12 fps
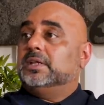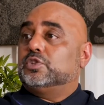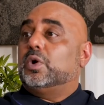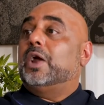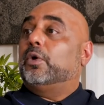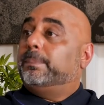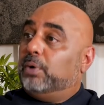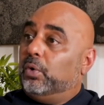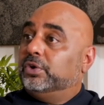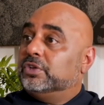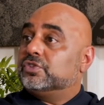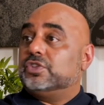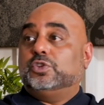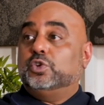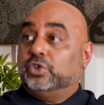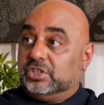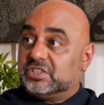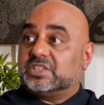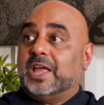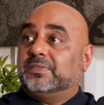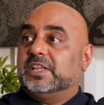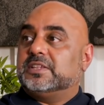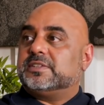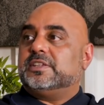So our opponents
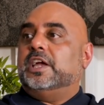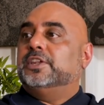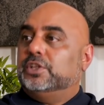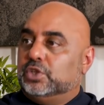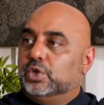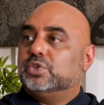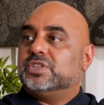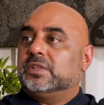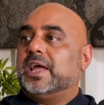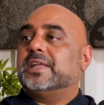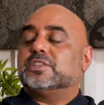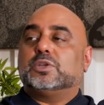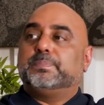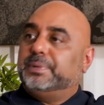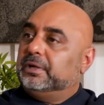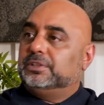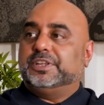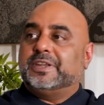understand this and are using that to build a